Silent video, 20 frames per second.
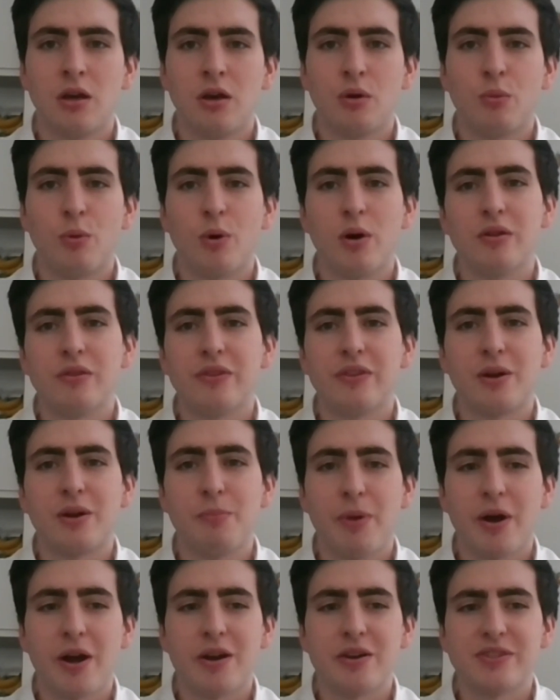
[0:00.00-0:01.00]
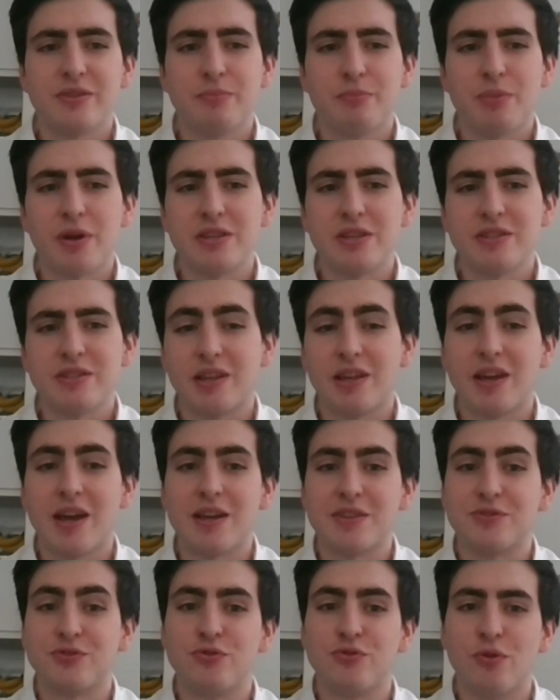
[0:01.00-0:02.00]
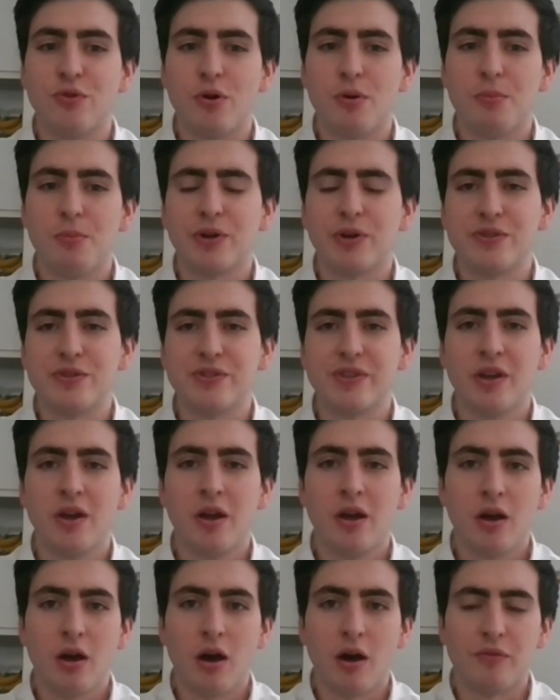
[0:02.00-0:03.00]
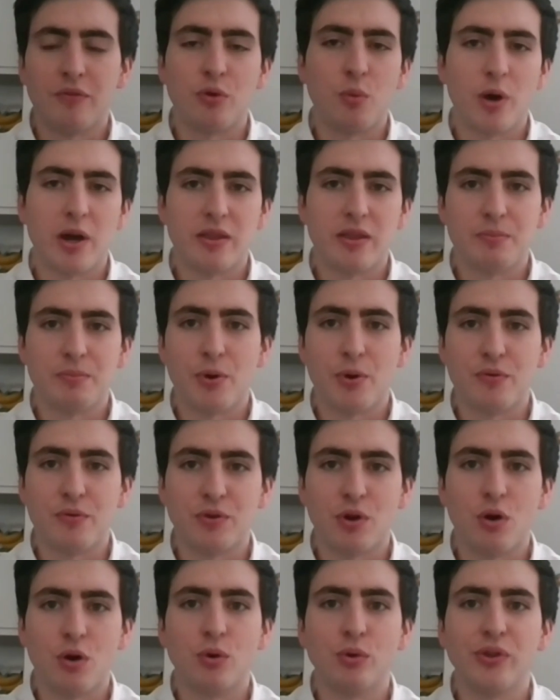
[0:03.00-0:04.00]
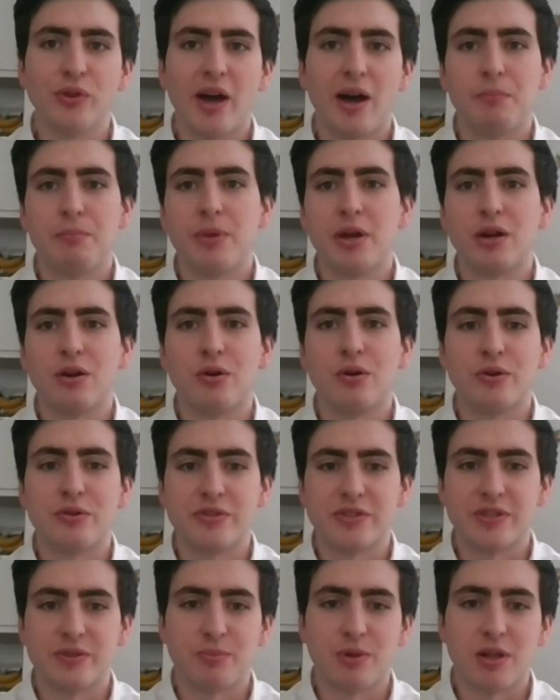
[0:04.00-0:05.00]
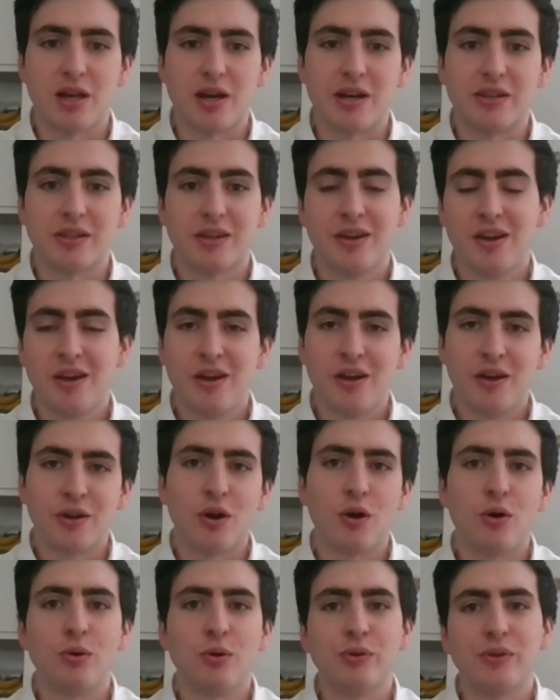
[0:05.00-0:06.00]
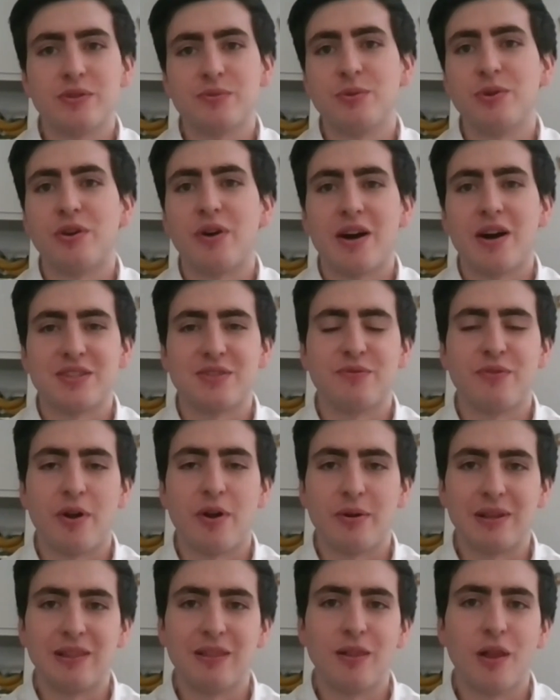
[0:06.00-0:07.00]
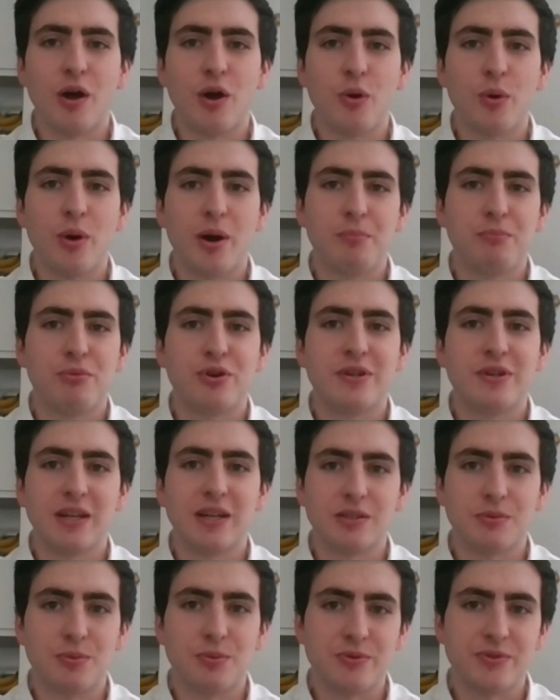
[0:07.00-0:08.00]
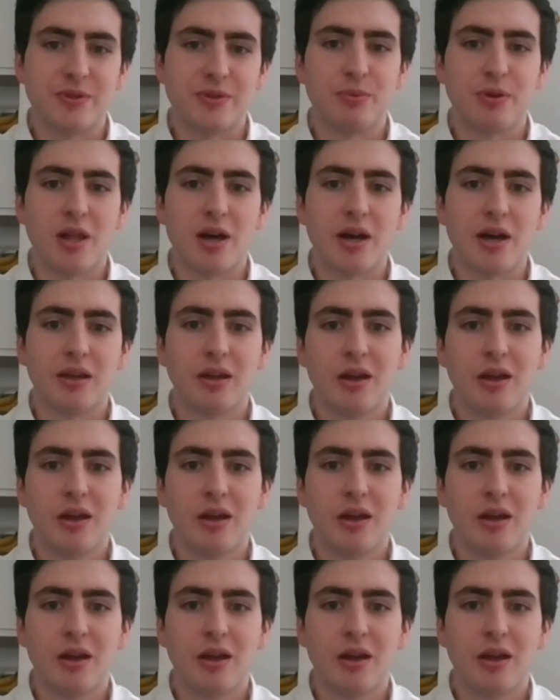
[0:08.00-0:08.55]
Well, the comparison basically gets drawn because of the way that both gold and Bitcoin are supplied. Gold, as we know, has a very low and predictable supply.